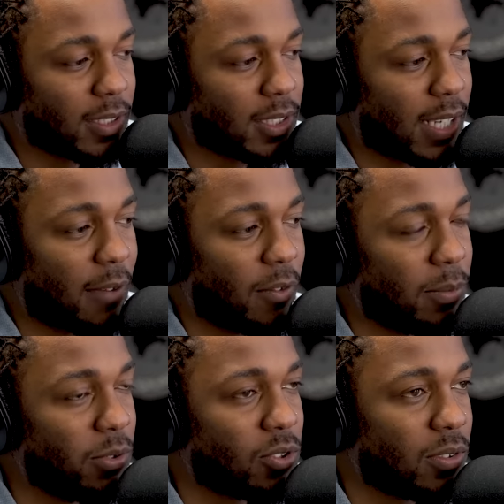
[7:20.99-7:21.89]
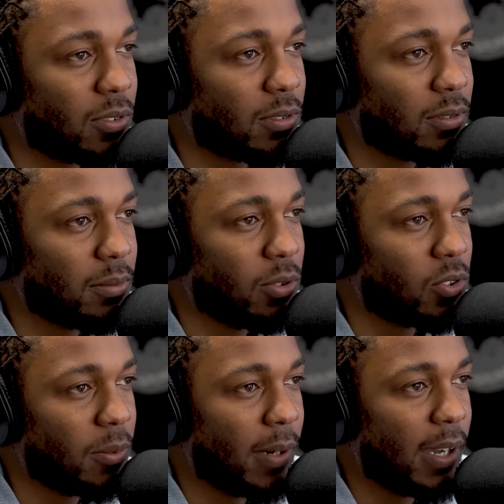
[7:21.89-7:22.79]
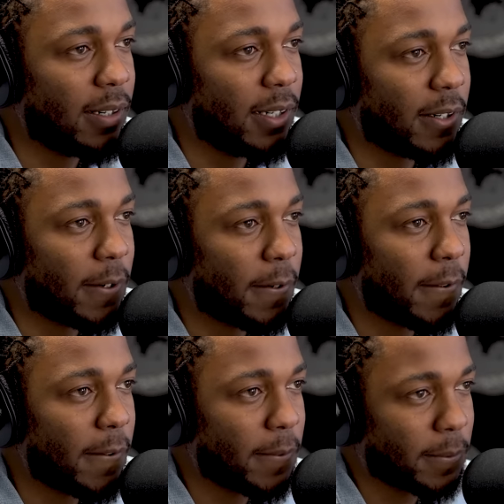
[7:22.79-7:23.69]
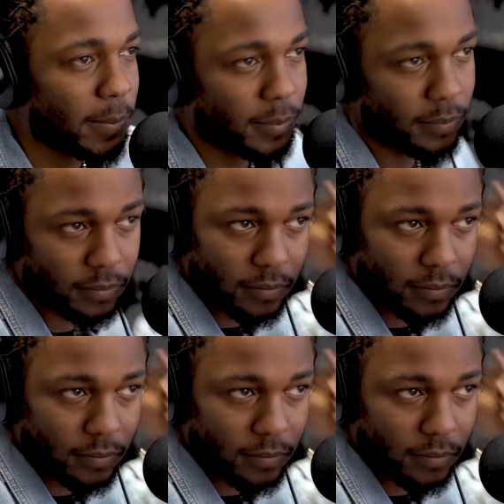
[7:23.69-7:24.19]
they just have a mutual bond there. Because everybody wants the